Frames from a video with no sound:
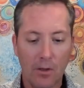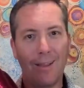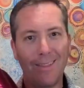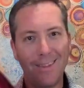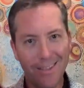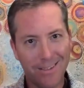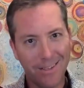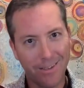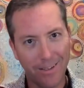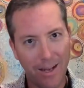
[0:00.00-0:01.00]
And this
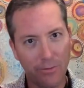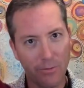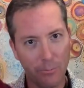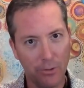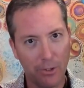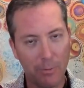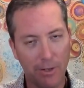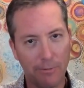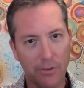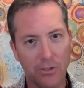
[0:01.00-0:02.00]
can have some really
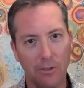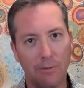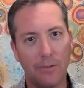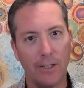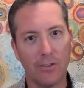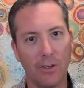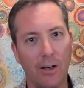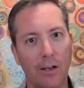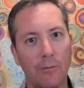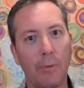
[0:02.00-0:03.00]
beneficial effects
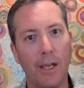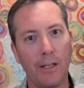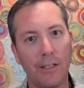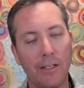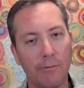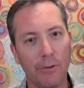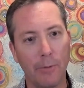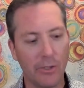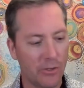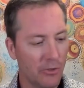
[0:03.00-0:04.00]
on pain and
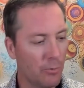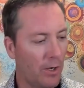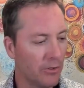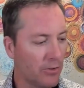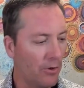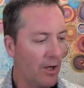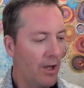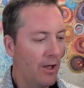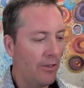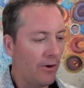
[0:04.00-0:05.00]
inflammation as well. So
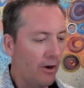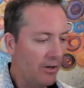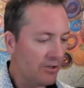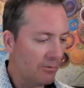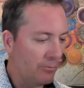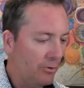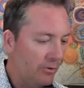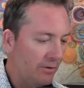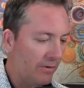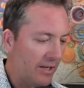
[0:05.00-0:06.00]
there are some new
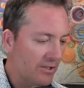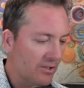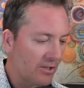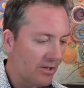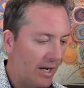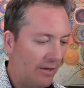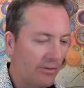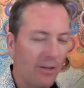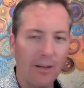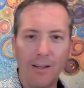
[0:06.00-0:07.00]
devices that are out
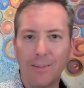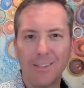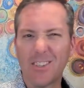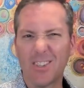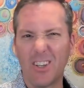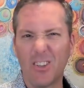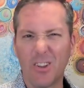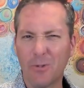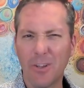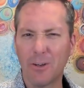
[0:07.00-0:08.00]
there, and this is under
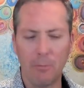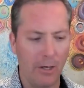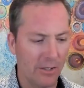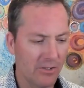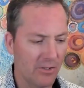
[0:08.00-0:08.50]
$300.